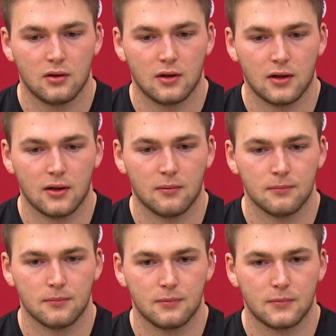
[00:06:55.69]

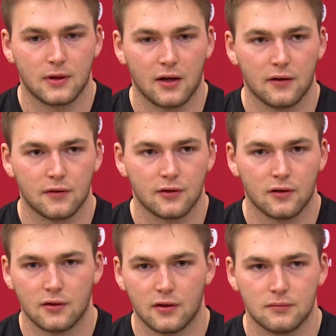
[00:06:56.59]
um, kind of
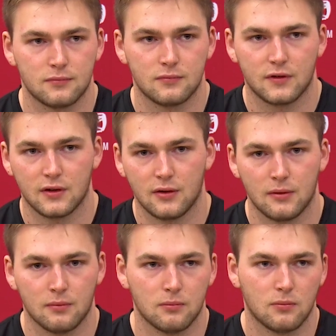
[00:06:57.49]
starting to
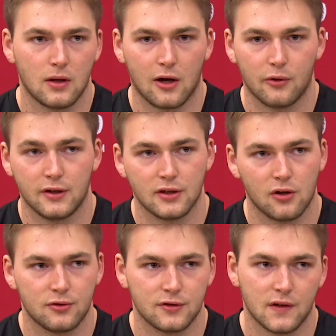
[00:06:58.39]
see how he
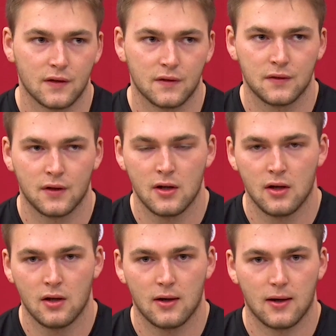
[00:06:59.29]
coaches.
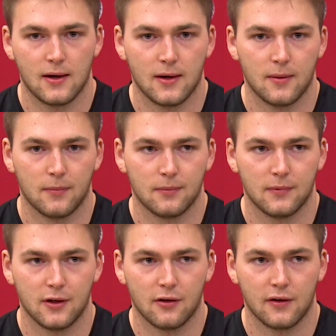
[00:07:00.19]
Um,
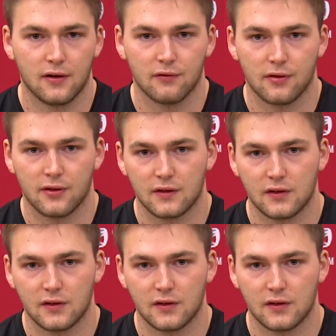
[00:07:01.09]
you know, the different things